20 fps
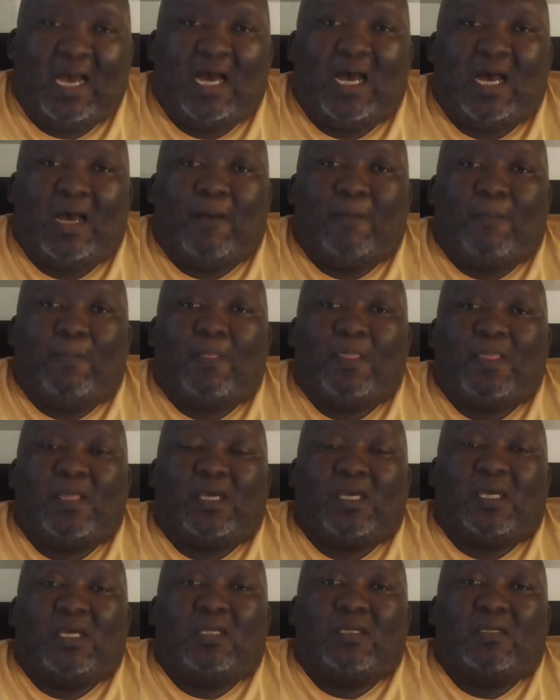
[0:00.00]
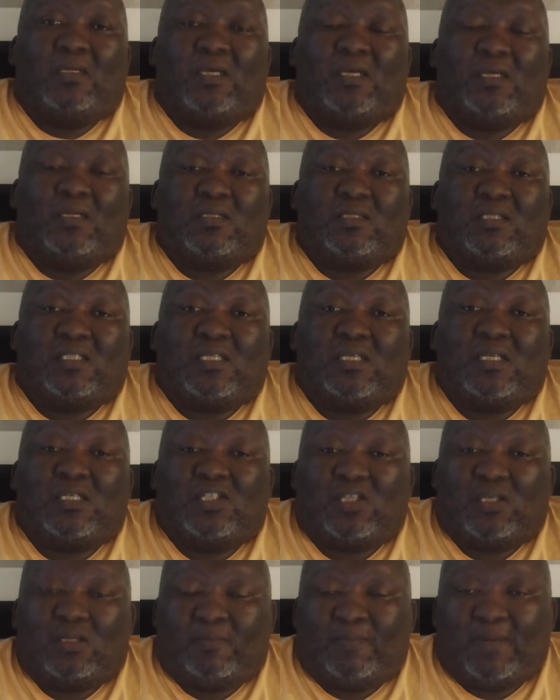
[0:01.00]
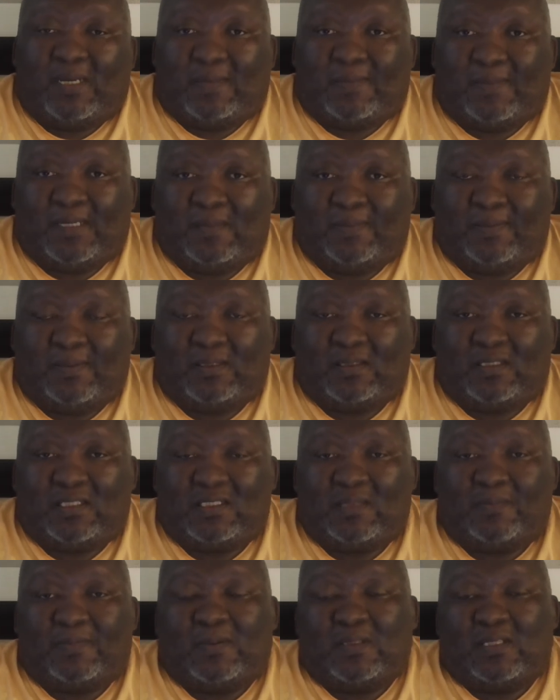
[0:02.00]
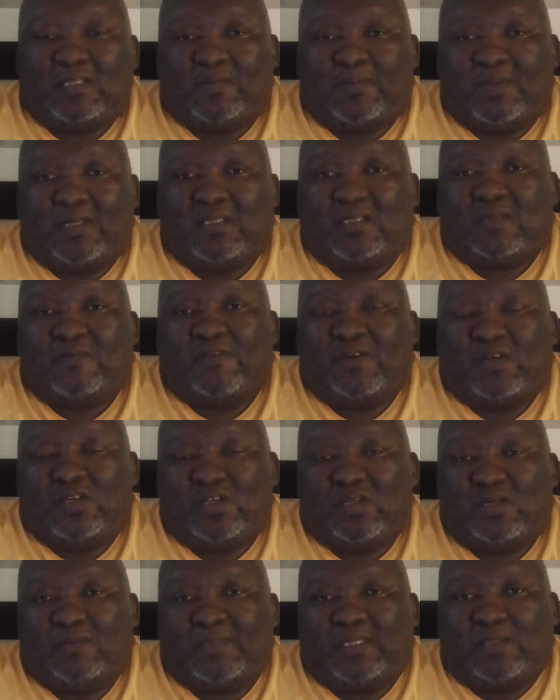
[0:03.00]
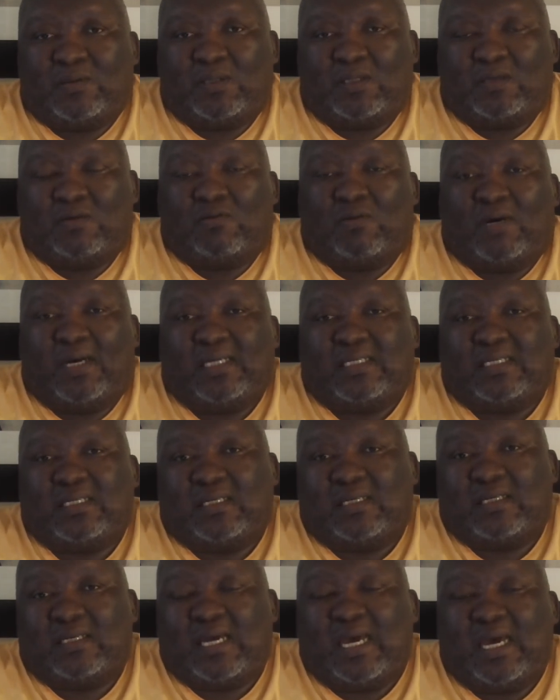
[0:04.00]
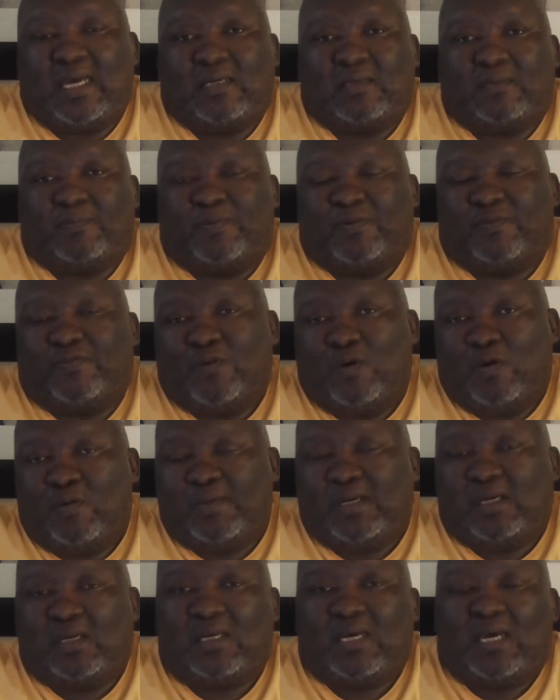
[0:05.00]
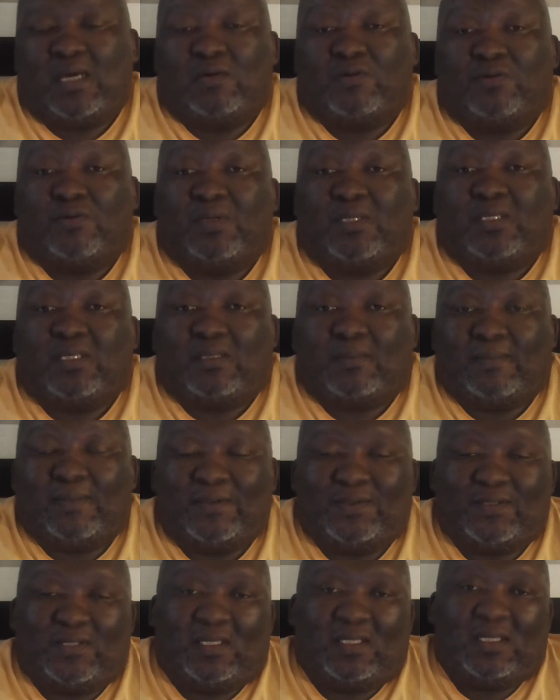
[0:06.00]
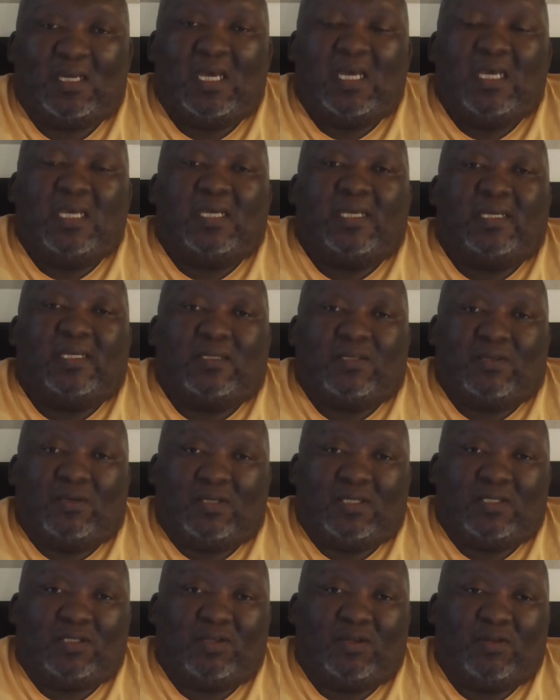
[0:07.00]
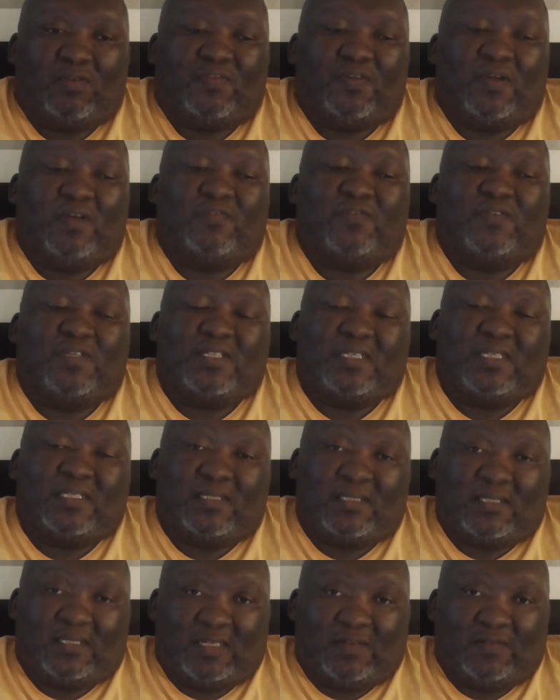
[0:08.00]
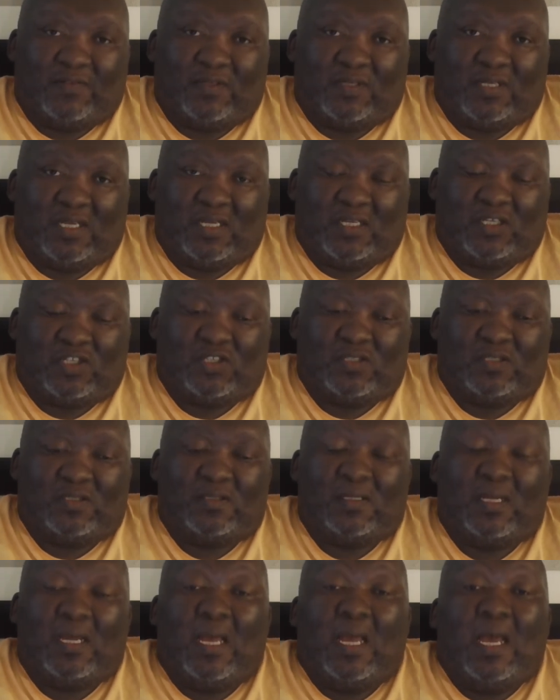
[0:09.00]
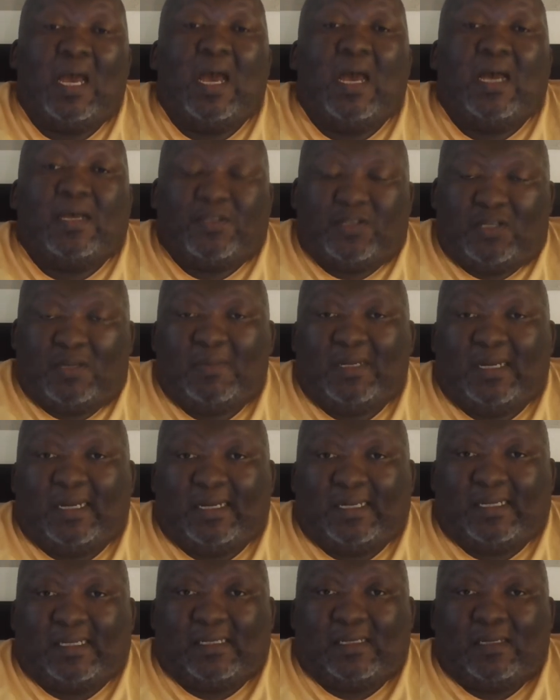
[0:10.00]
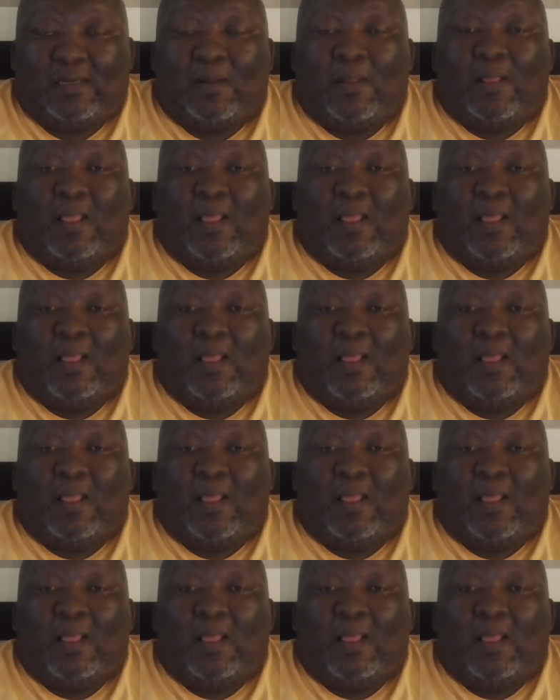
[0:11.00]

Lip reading: in teaching black people. There's been a division between writing and performing and reading music in tonic solfa versus in staff notation. Similarly,